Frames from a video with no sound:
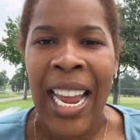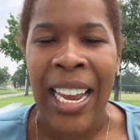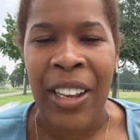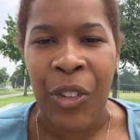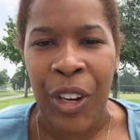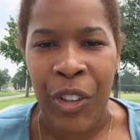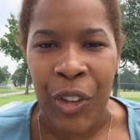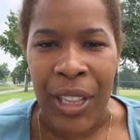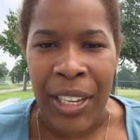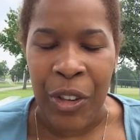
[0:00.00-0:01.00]
and
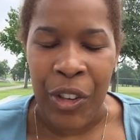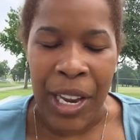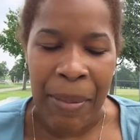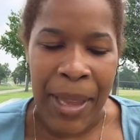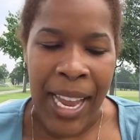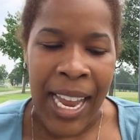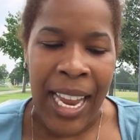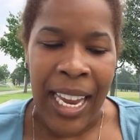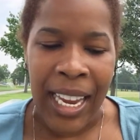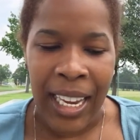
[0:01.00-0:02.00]
instructional leadership,
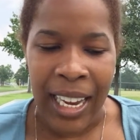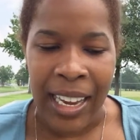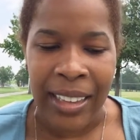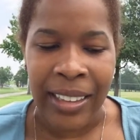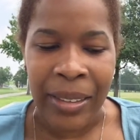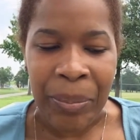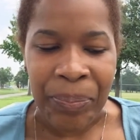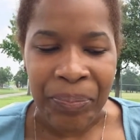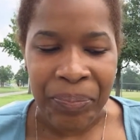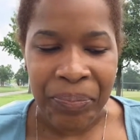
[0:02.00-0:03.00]
and
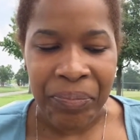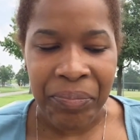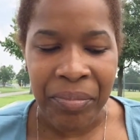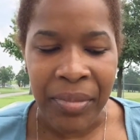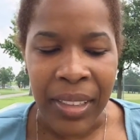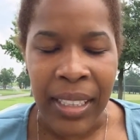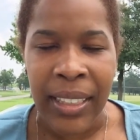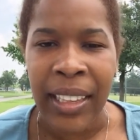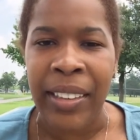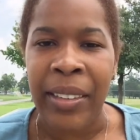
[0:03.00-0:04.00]

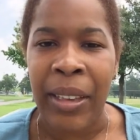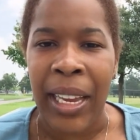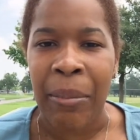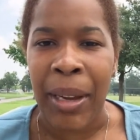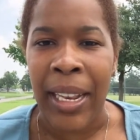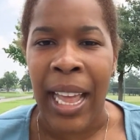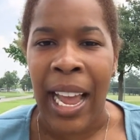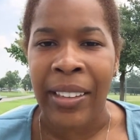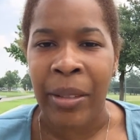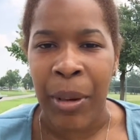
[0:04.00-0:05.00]
this is like my
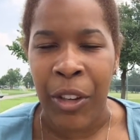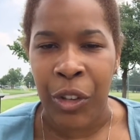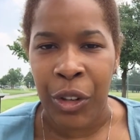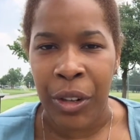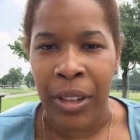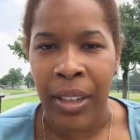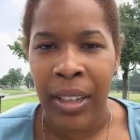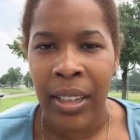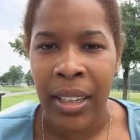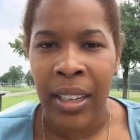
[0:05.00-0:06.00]
last major
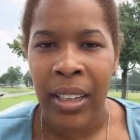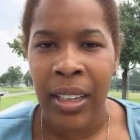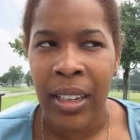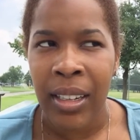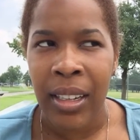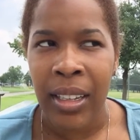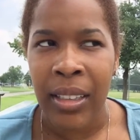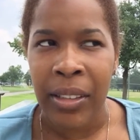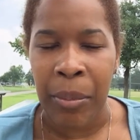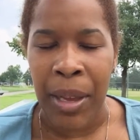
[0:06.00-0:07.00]

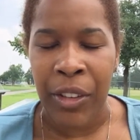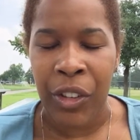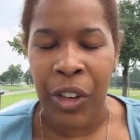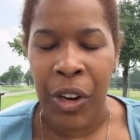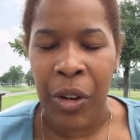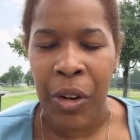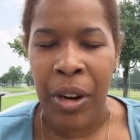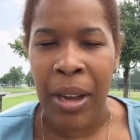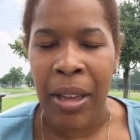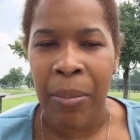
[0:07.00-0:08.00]
semester
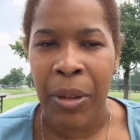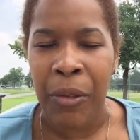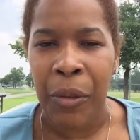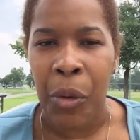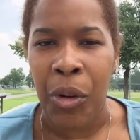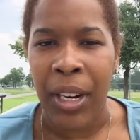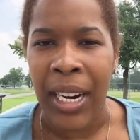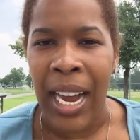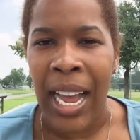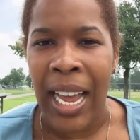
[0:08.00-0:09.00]

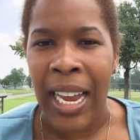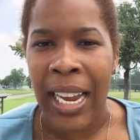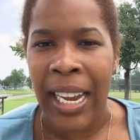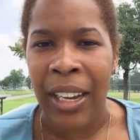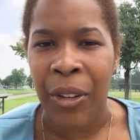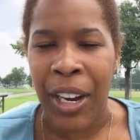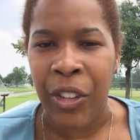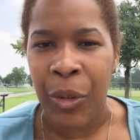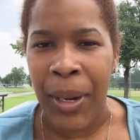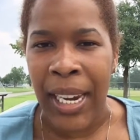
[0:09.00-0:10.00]
before I
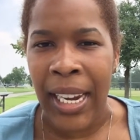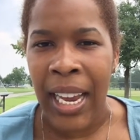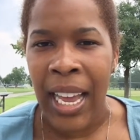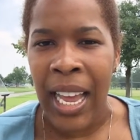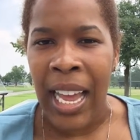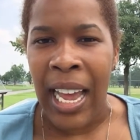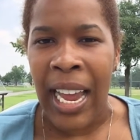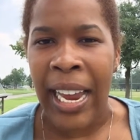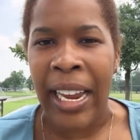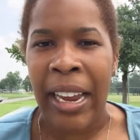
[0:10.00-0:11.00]
graduate.
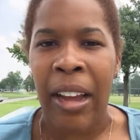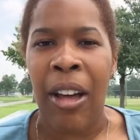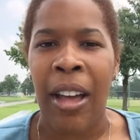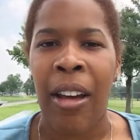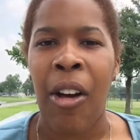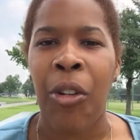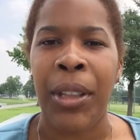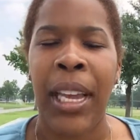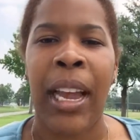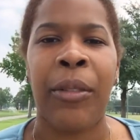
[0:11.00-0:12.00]
I
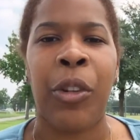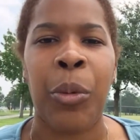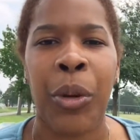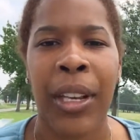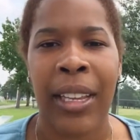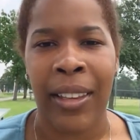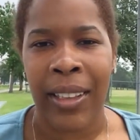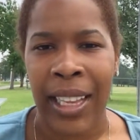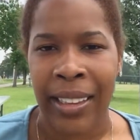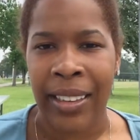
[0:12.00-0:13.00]
only have 2 more
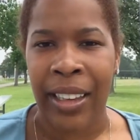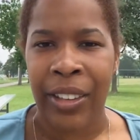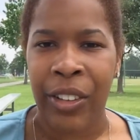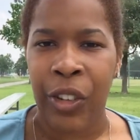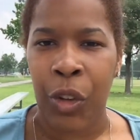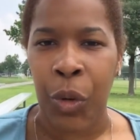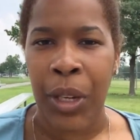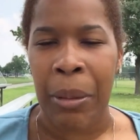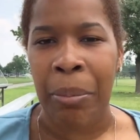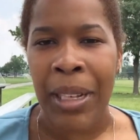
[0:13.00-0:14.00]
elective classes to
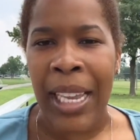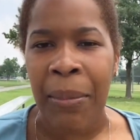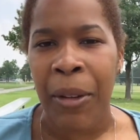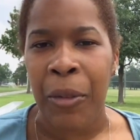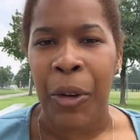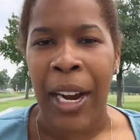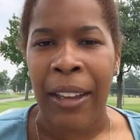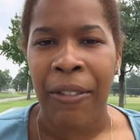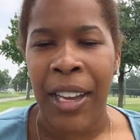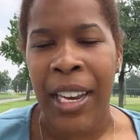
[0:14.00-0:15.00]
complete before
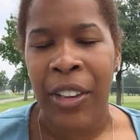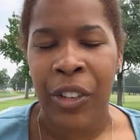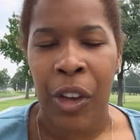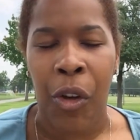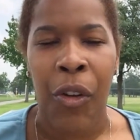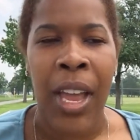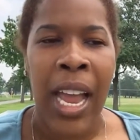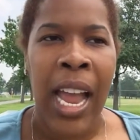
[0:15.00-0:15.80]
I finish, so